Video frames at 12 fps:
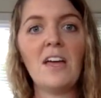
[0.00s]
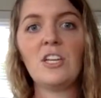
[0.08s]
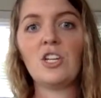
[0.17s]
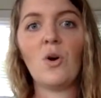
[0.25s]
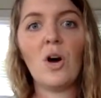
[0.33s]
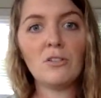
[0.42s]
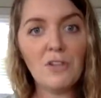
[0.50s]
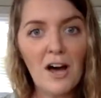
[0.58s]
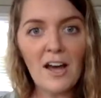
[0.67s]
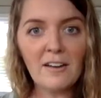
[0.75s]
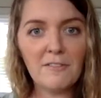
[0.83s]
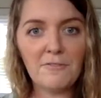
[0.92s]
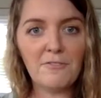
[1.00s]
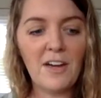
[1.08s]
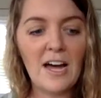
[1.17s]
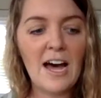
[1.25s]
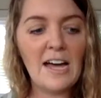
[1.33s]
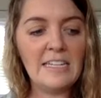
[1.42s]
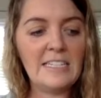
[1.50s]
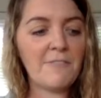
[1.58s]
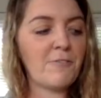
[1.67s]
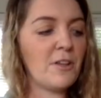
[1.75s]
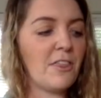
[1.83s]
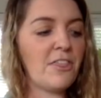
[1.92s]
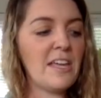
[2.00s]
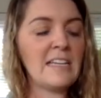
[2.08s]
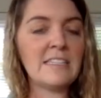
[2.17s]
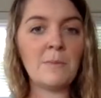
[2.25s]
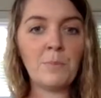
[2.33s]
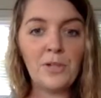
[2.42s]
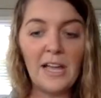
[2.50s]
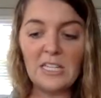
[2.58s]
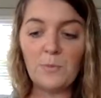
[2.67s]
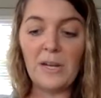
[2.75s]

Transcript: you know, a lot of different things in place.